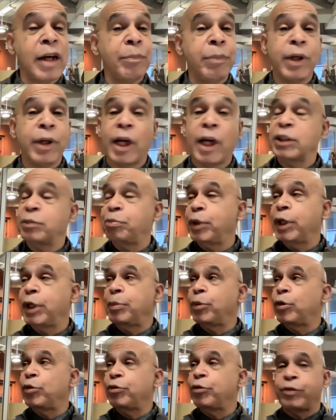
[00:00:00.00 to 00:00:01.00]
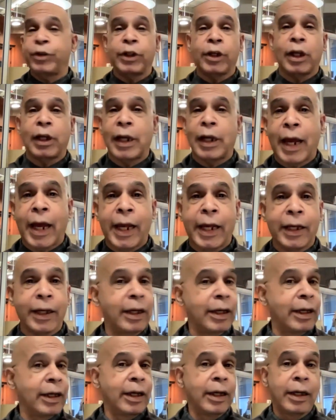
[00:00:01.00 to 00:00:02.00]
because people feel like
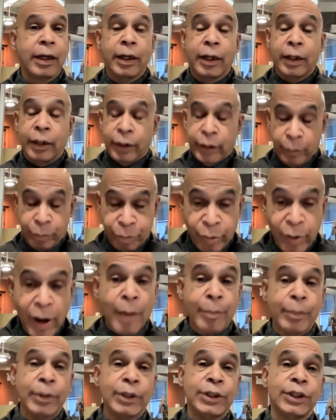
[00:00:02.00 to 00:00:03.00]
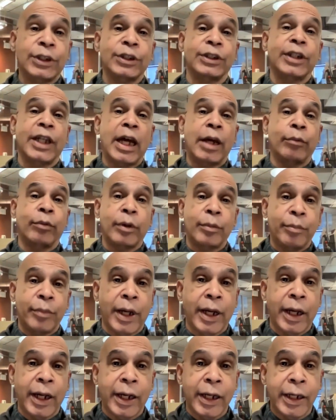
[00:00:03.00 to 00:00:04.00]
the promises that were
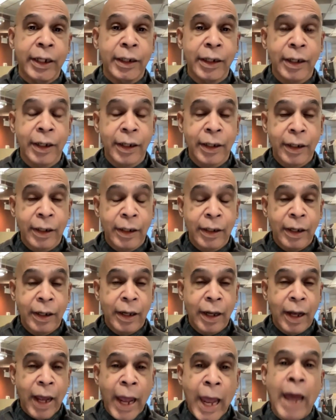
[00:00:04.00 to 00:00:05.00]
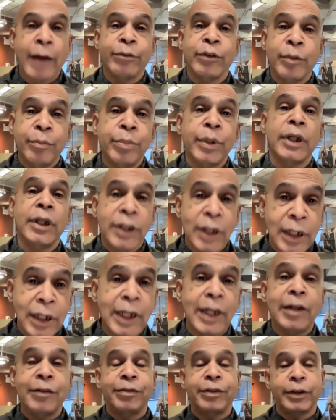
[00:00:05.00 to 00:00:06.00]
made haven't been
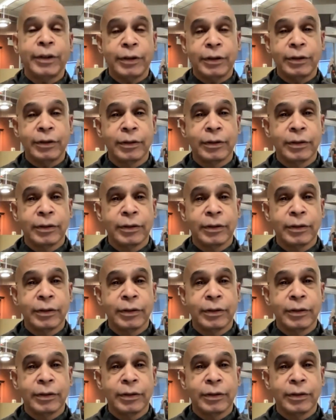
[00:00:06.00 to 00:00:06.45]
delivered.